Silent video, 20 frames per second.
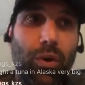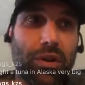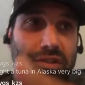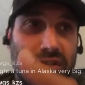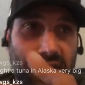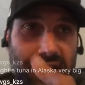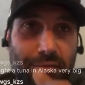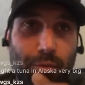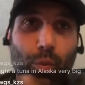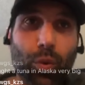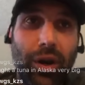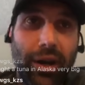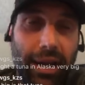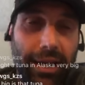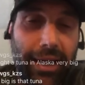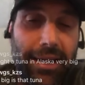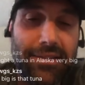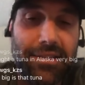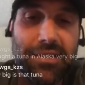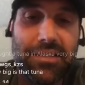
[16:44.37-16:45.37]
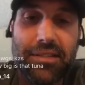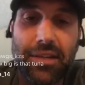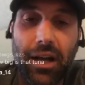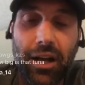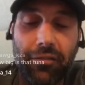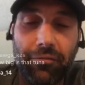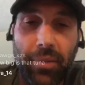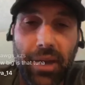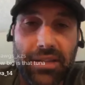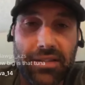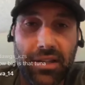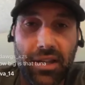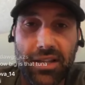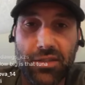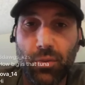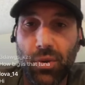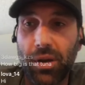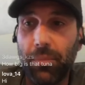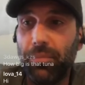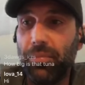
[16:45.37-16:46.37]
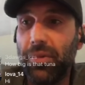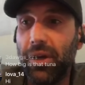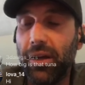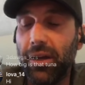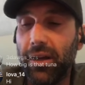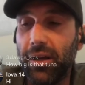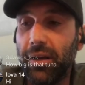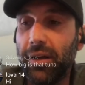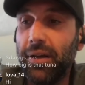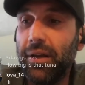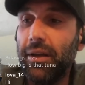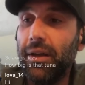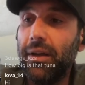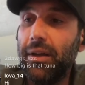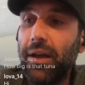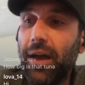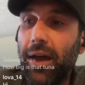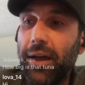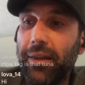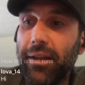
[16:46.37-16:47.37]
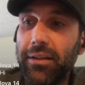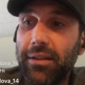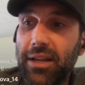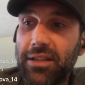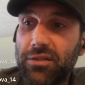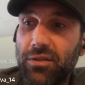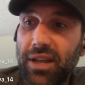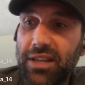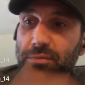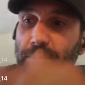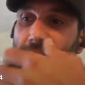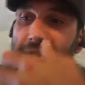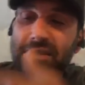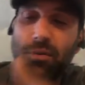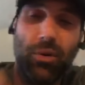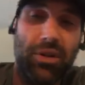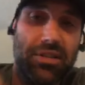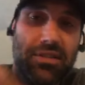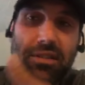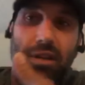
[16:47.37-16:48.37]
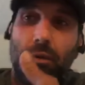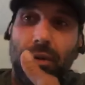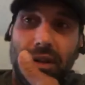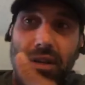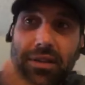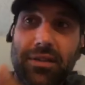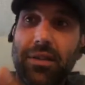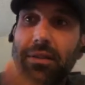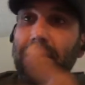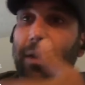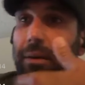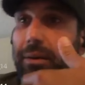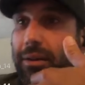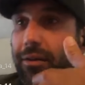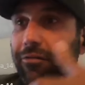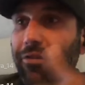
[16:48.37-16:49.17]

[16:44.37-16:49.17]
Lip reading: just work against itself. Basically, that's what. And that's basically what it's doing. The